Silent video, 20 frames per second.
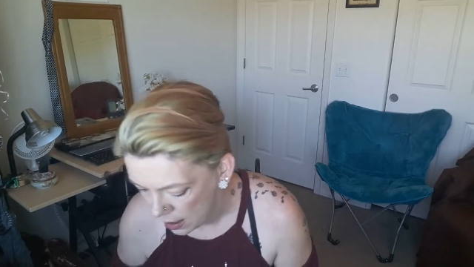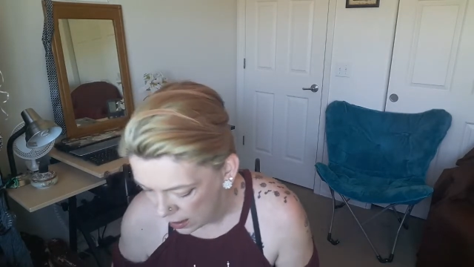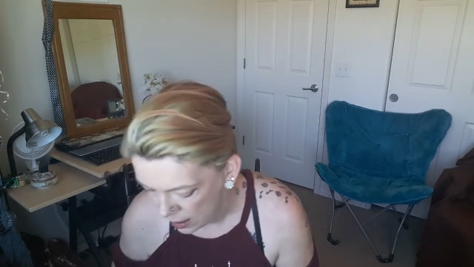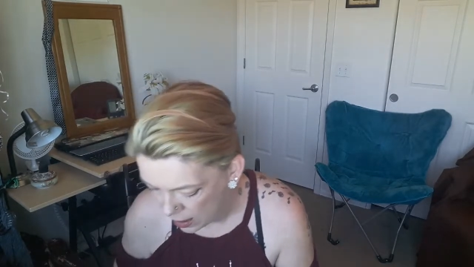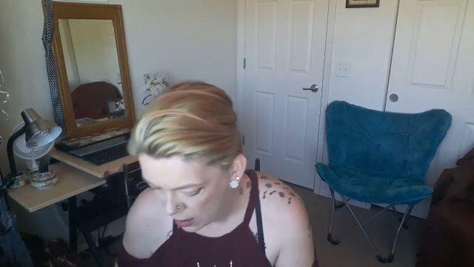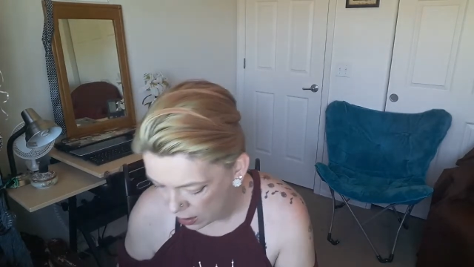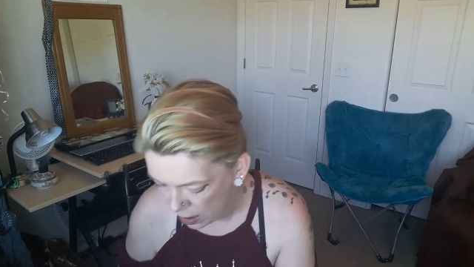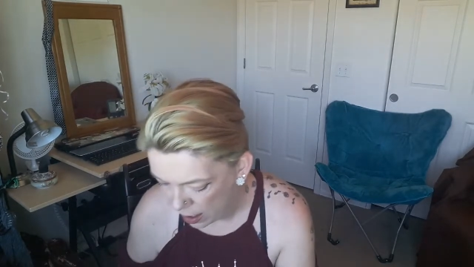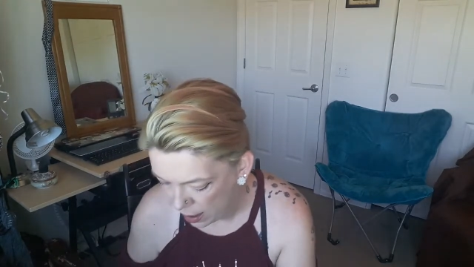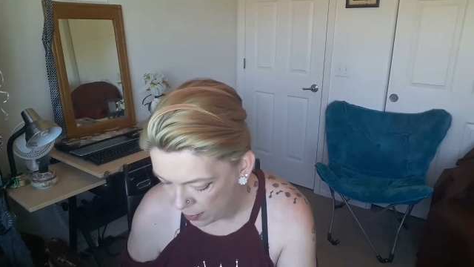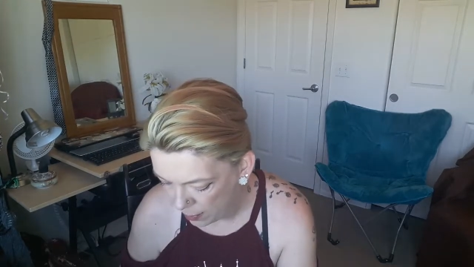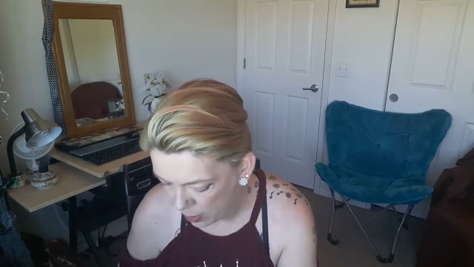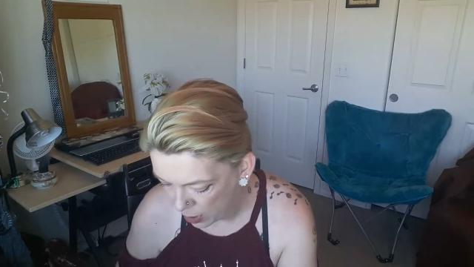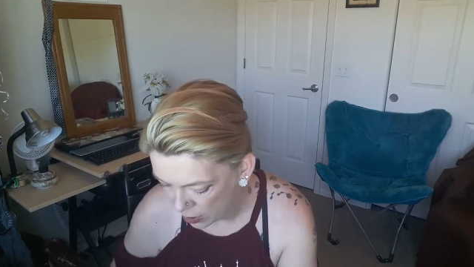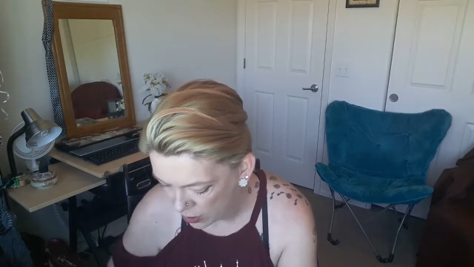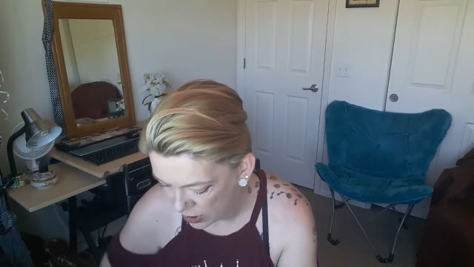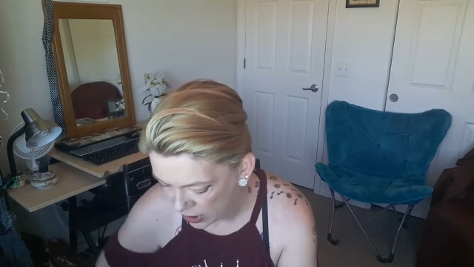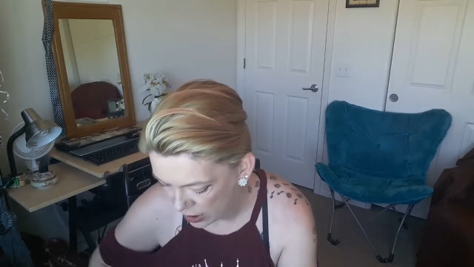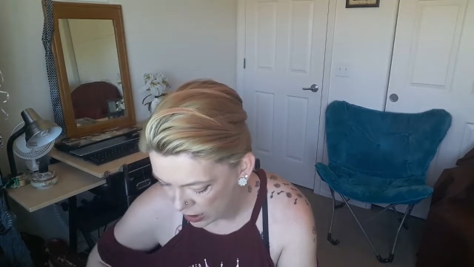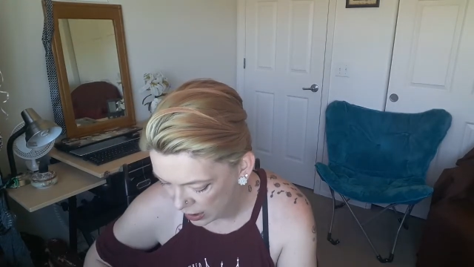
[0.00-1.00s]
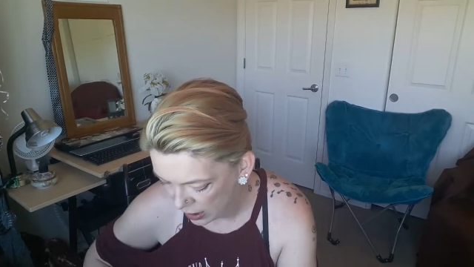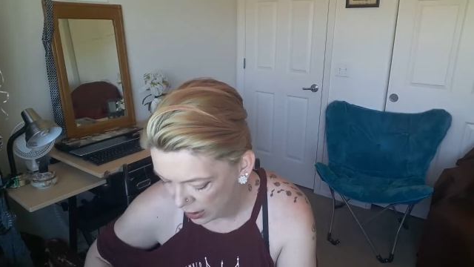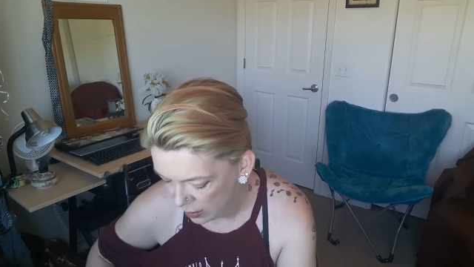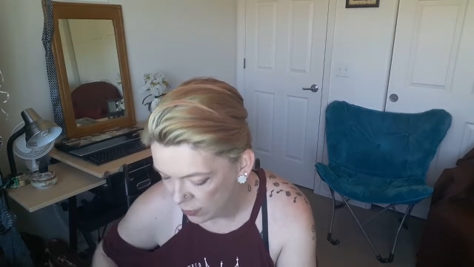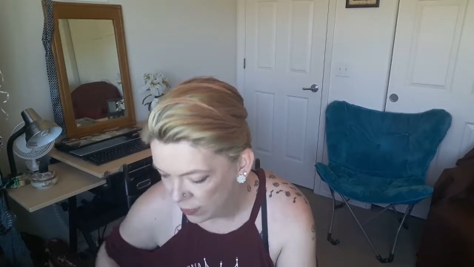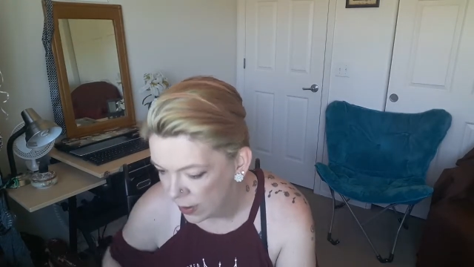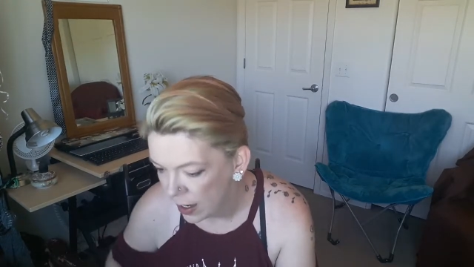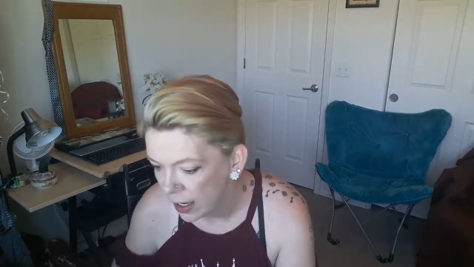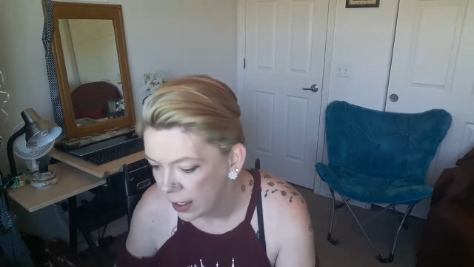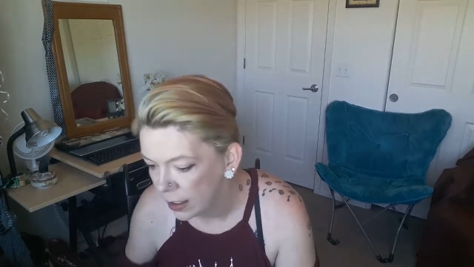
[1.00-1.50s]
Now, I personally
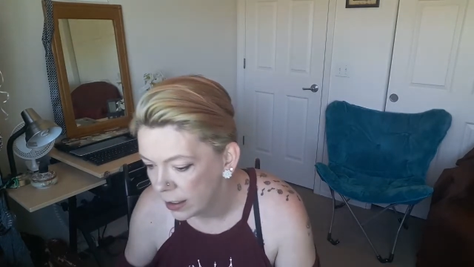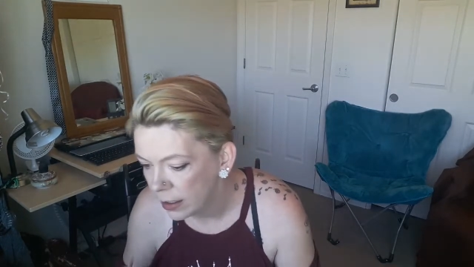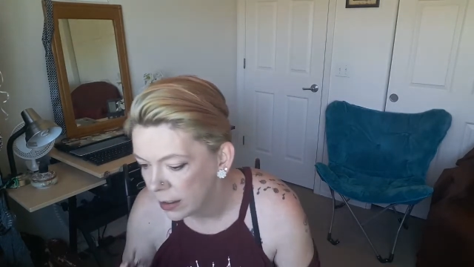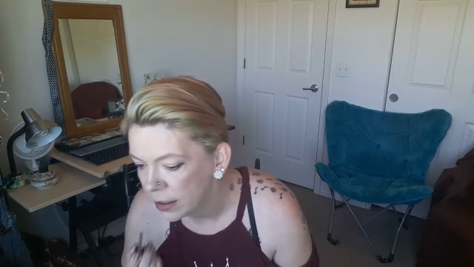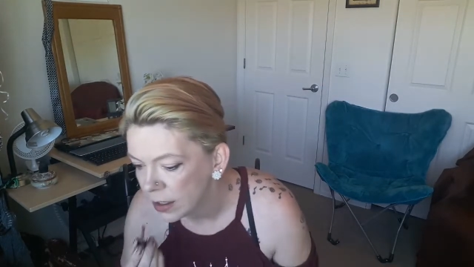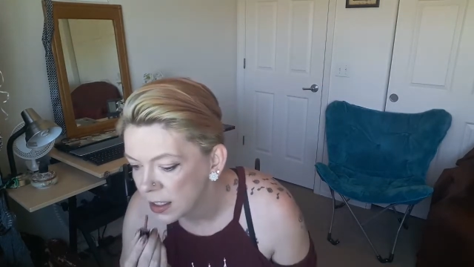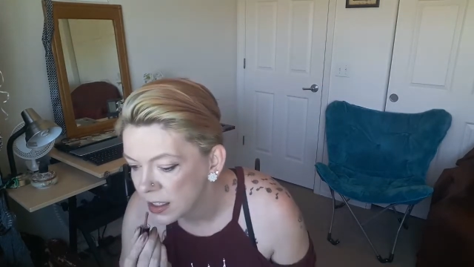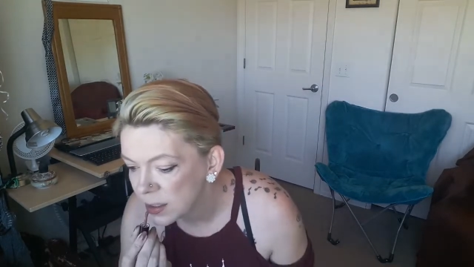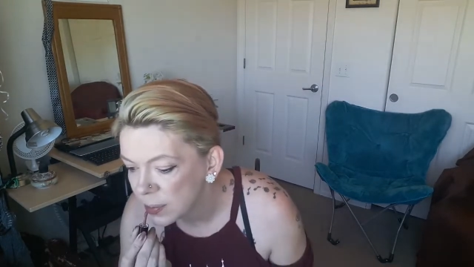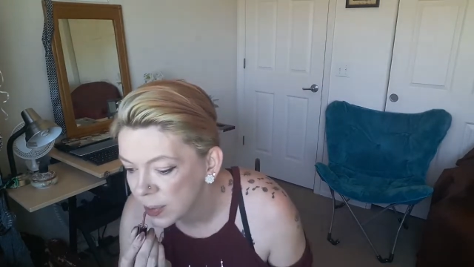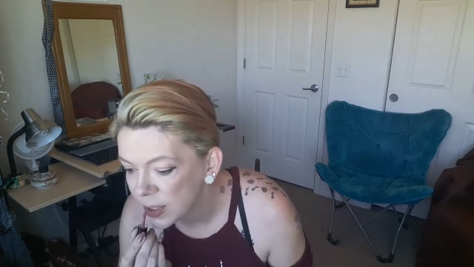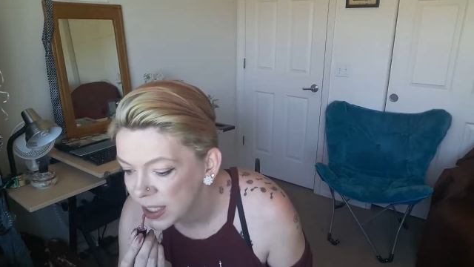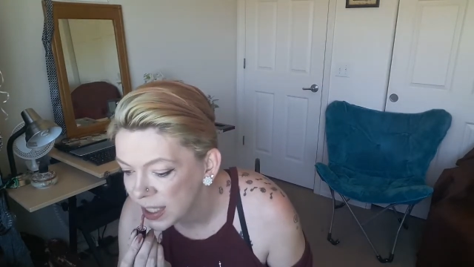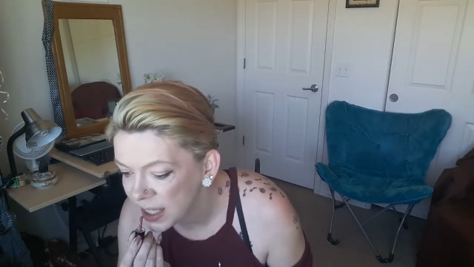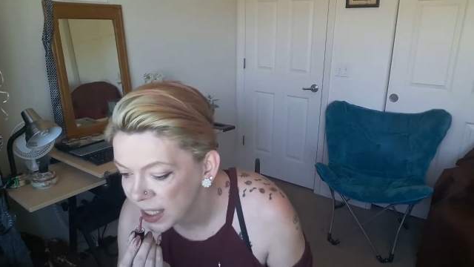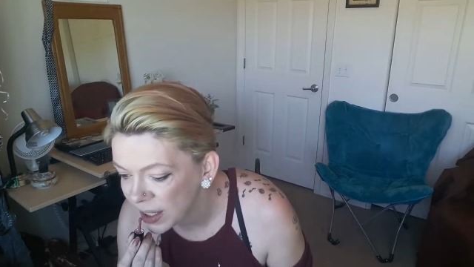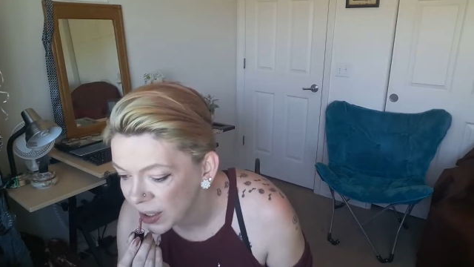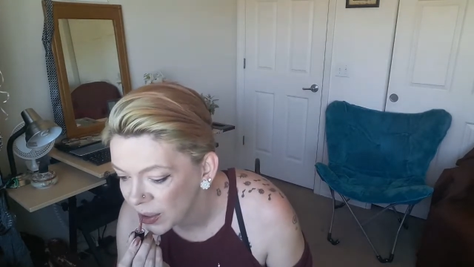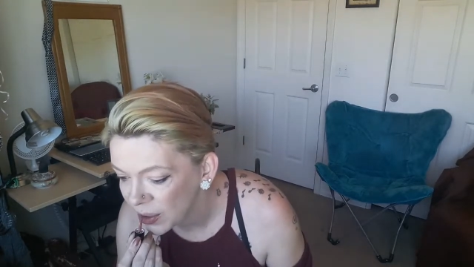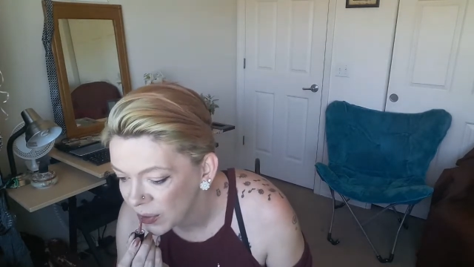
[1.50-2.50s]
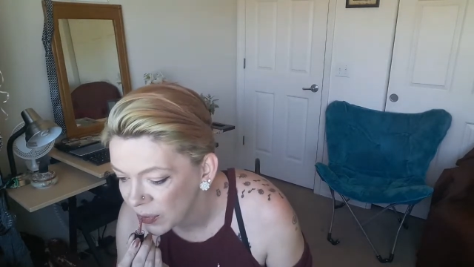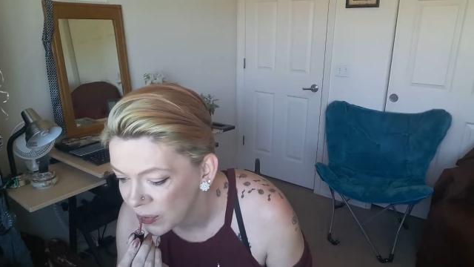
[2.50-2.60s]
find this particular